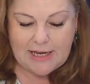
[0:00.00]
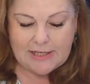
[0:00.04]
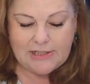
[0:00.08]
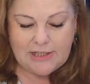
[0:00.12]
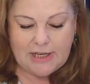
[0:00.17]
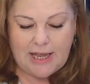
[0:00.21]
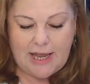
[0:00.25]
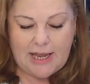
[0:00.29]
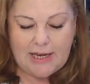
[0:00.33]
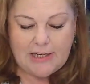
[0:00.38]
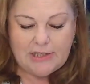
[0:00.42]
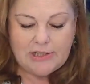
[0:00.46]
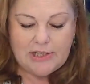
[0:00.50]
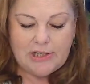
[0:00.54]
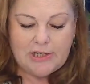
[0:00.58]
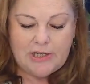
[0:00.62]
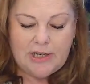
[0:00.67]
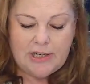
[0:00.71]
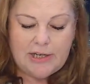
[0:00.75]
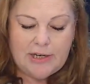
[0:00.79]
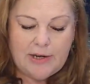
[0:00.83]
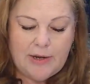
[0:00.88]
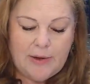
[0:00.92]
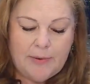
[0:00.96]
education.
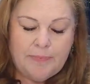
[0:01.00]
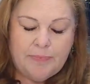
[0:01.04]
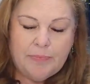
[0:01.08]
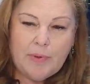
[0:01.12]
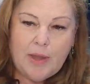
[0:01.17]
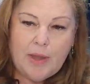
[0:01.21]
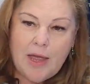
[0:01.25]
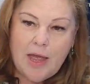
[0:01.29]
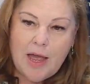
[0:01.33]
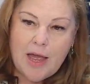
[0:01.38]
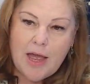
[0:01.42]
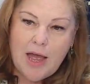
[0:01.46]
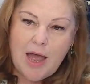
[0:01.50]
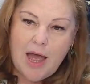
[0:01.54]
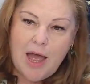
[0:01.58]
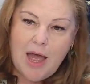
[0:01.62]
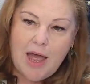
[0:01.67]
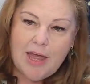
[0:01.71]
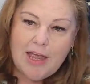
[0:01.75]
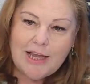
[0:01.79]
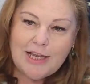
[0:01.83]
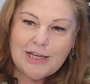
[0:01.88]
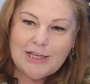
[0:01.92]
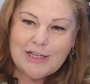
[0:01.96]
And
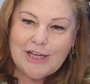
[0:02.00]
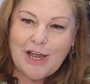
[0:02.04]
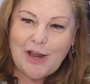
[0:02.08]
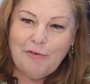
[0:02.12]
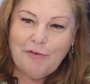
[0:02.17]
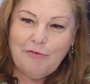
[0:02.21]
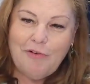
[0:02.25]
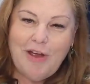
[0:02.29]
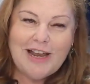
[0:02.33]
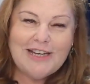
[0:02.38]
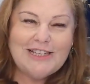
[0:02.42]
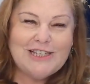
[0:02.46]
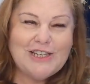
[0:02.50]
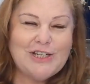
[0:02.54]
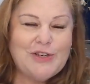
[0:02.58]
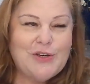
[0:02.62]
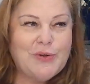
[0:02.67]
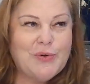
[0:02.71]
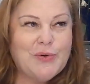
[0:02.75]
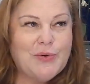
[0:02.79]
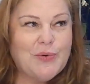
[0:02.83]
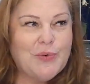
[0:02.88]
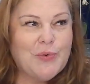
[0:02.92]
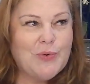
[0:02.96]
I, I read in
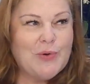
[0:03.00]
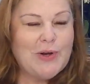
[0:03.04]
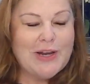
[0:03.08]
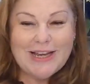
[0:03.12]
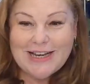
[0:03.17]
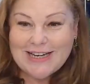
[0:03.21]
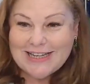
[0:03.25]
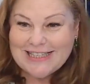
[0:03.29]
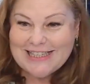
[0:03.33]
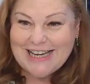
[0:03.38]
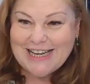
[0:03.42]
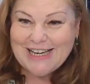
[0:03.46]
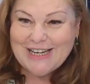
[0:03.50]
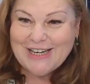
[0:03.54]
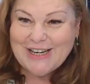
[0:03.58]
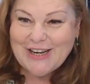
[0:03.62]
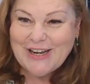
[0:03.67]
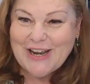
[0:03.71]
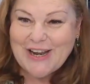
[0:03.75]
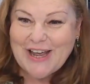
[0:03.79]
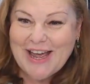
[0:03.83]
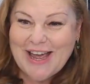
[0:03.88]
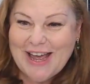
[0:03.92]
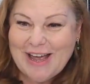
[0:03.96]
your
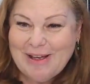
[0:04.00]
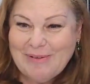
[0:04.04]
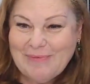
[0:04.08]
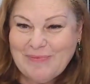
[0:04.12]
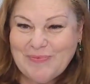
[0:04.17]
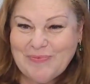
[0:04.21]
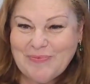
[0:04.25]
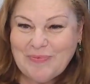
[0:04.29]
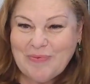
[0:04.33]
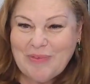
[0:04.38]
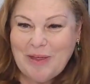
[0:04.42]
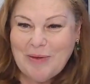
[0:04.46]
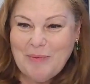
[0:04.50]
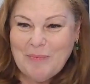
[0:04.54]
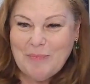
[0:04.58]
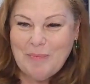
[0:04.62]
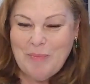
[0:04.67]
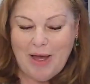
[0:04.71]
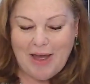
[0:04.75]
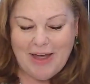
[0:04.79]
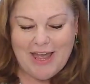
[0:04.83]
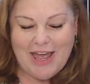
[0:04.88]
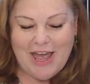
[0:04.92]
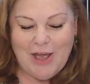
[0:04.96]
LinkedIn um,
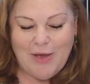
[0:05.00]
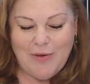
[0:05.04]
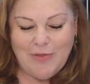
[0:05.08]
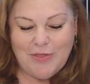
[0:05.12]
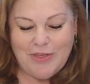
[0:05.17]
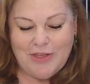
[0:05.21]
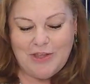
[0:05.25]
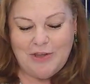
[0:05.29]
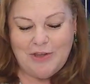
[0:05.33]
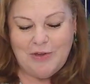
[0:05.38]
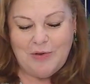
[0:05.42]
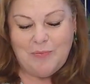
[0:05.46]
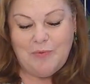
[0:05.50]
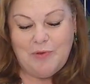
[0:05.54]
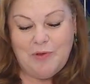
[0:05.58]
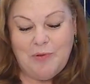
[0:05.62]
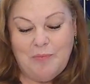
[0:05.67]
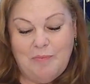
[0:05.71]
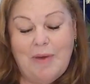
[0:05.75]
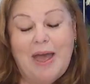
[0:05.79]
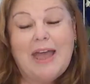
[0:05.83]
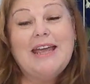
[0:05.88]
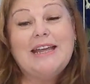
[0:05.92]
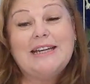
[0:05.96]
bio that you,
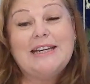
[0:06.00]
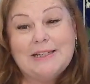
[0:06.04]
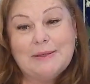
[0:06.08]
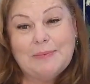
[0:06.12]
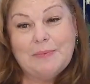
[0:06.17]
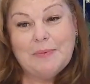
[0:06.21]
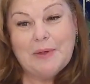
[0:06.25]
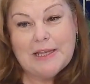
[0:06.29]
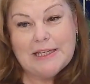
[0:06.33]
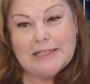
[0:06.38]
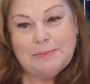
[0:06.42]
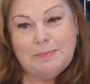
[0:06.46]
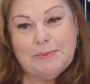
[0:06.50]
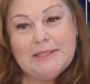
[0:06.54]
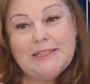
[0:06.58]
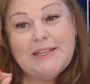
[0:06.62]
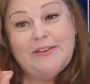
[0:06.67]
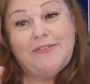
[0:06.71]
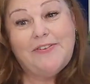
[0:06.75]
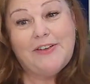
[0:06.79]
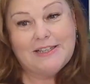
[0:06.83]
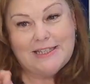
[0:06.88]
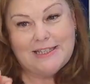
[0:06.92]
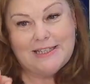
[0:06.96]
you made a, a,
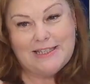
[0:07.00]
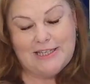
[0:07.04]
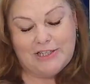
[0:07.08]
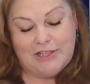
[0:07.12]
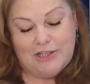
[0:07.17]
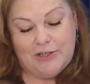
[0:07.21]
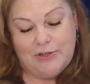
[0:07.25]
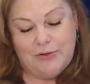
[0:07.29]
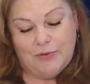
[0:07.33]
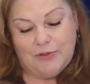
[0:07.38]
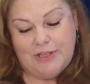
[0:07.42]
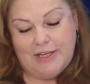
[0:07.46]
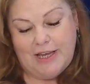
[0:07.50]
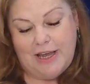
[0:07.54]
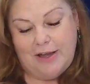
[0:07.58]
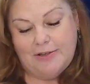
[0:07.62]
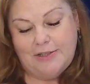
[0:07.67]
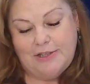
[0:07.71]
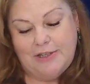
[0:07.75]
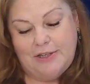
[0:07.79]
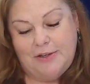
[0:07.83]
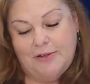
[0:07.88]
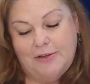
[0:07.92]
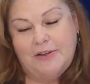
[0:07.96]
specific decision not to go
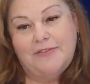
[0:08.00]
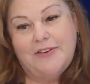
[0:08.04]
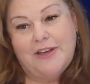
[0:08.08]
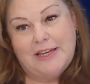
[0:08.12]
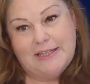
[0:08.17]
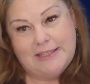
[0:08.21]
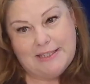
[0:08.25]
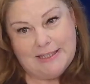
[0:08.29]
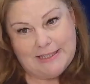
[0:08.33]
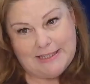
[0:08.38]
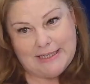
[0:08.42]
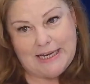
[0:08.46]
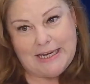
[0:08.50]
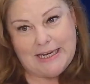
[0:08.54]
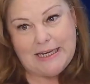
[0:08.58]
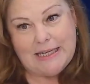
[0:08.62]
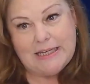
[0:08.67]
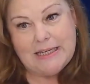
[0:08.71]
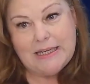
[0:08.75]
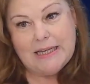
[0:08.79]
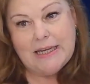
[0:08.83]
to university.